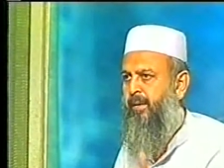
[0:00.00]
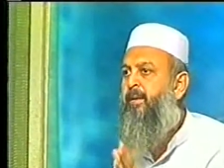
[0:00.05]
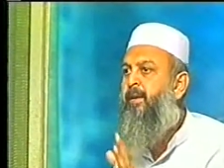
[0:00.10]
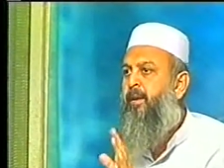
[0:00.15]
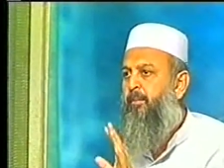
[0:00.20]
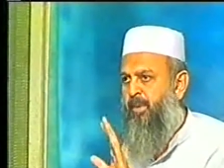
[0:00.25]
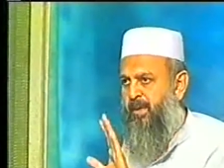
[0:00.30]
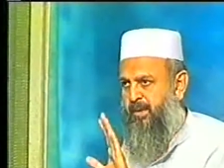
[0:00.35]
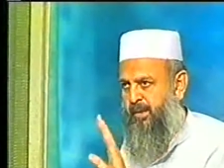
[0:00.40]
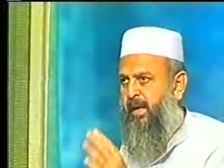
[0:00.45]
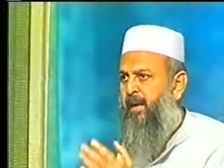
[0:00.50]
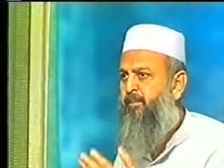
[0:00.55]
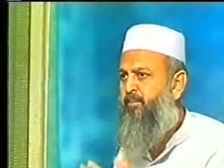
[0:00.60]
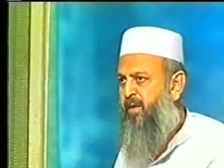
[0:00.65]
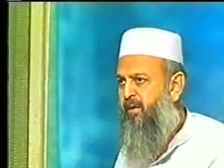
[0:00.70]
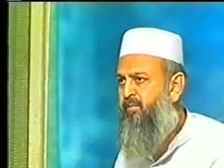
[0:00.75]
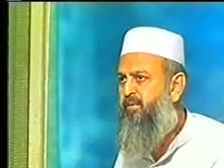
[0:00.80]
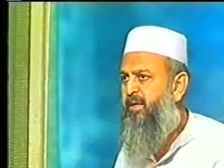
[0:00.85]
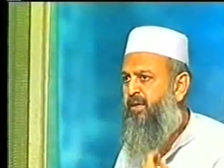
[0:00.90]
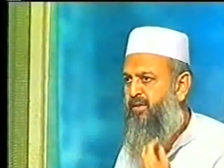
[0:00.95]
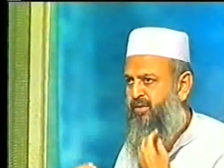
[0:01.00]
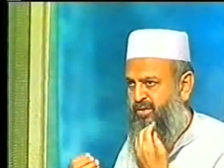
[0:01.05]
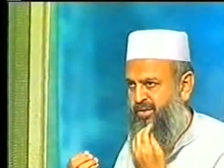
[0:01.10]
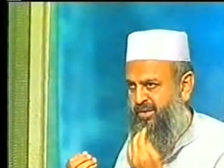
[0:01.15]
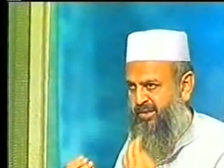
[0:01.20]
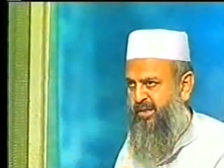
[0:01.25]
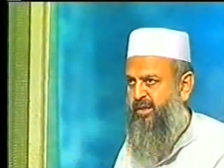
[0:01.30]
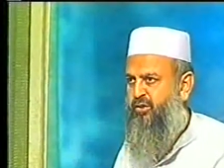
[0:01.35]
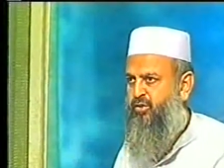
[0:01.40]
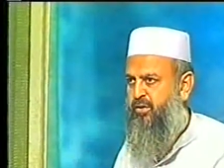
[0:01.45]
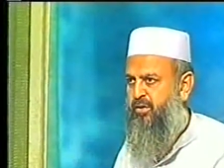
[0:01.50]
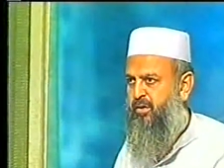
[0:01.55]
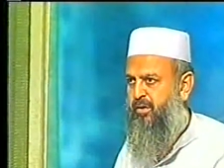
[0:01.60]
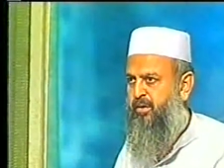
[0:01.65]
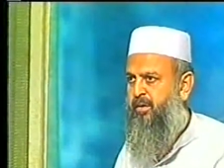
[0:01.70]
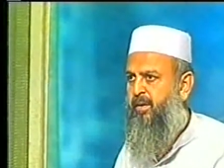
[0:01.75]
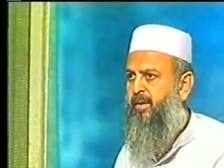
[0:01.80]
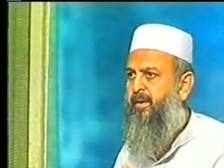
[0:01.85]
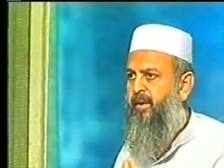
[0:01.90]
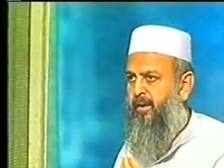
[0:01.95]
But I'm giving a suggestion
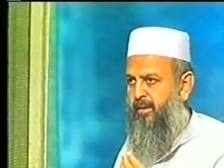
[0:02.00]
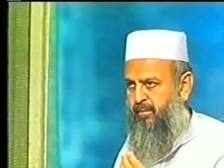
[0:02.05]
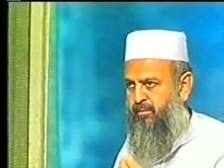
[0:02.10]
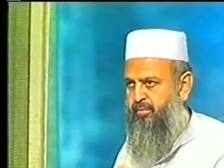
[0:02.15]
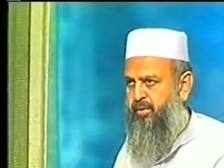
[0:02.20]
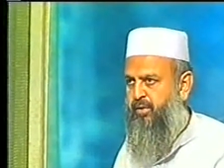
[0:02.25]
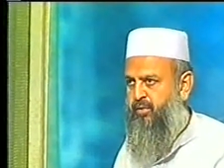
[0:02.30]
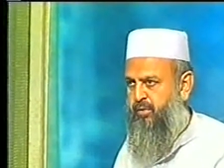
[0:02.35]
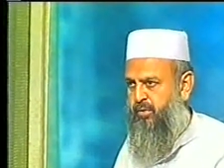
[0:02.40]
which,